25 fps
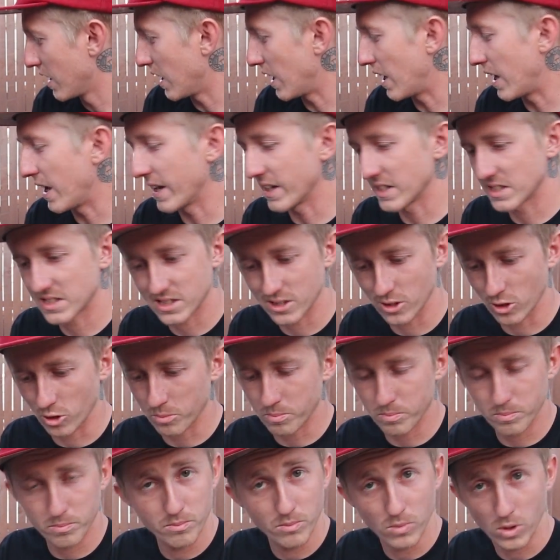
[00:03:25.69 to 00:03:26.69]
Uh, it
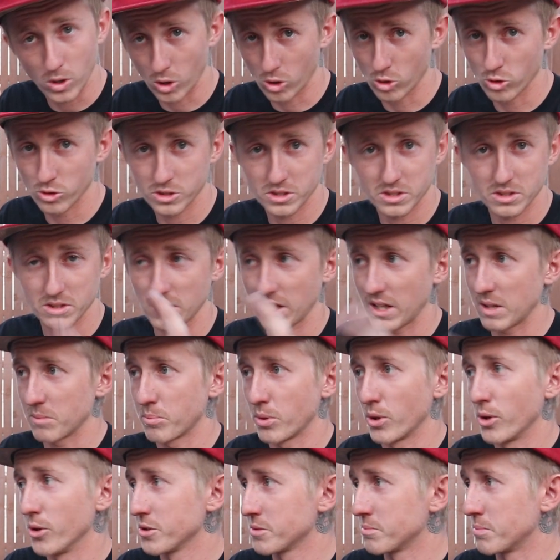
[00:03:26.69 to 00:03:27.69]
still holds
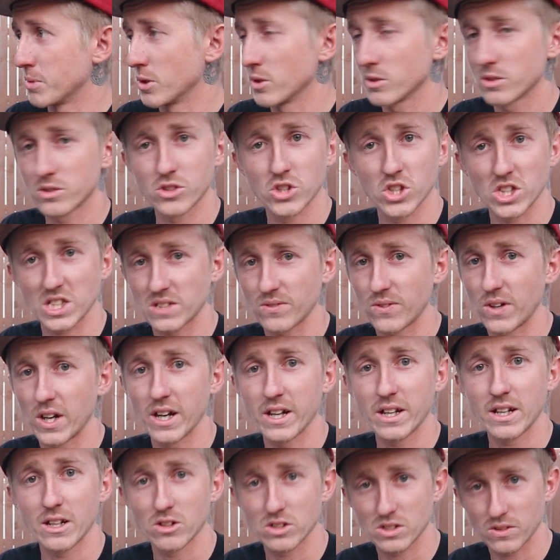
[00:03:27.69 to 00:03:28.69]
and pulls boost just
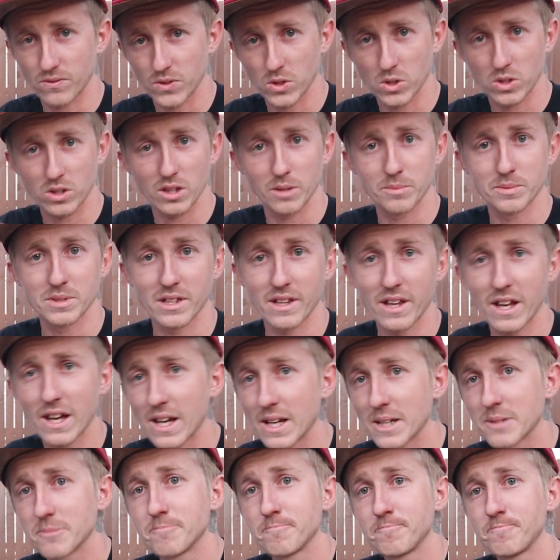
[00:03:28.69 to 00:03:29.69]
fine. Here's a few clips of
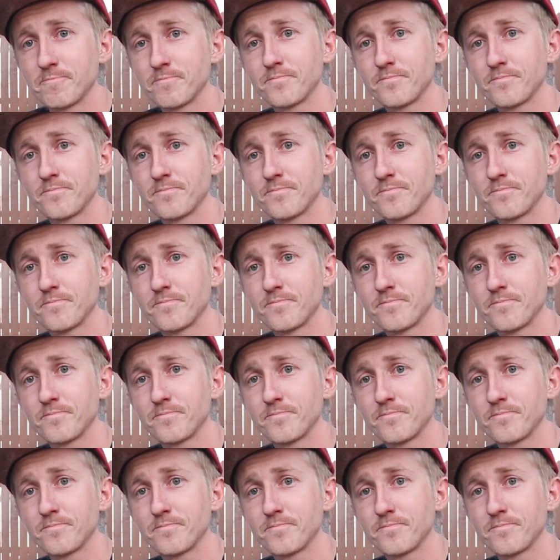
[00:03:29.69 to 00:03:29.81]
that.